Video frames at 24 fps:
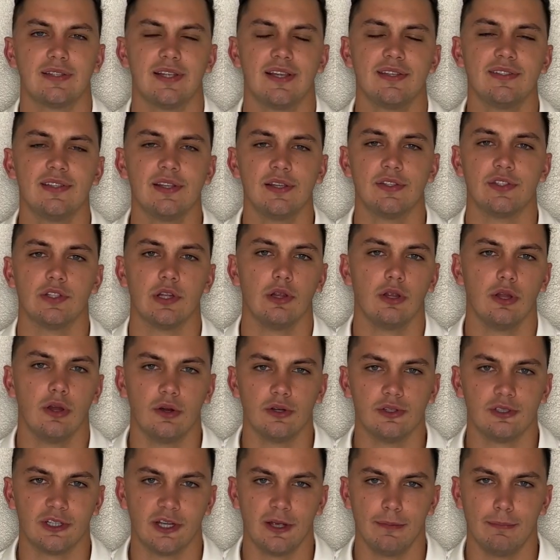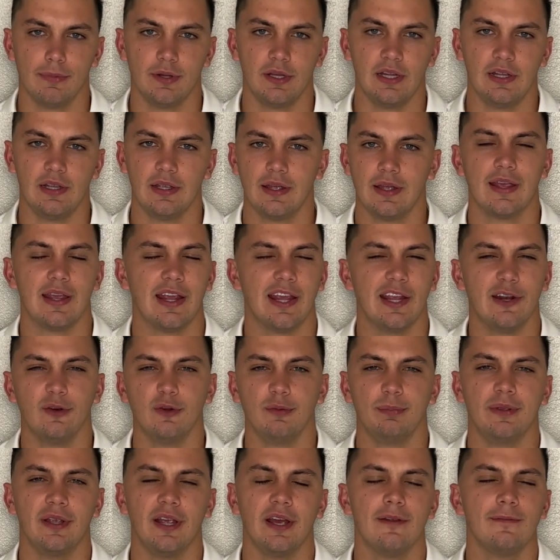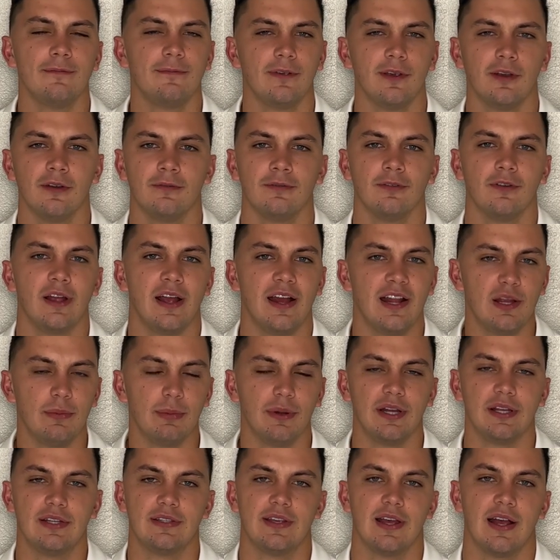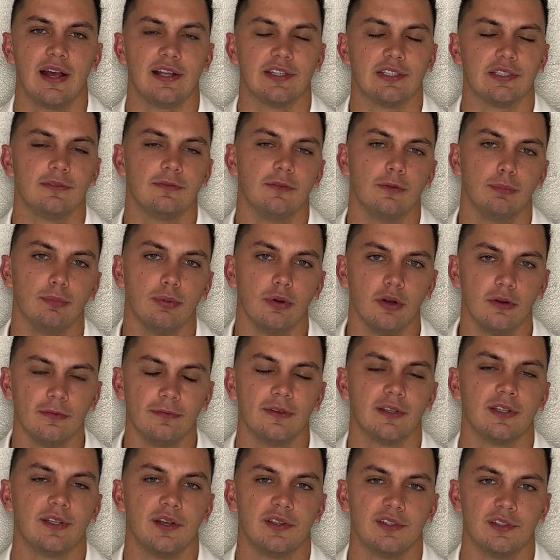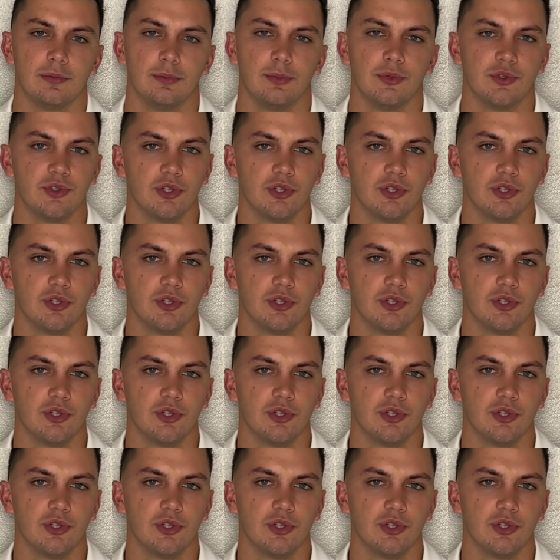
Tesla is a large company, and it would be unfair for anybody to ask for perfect customer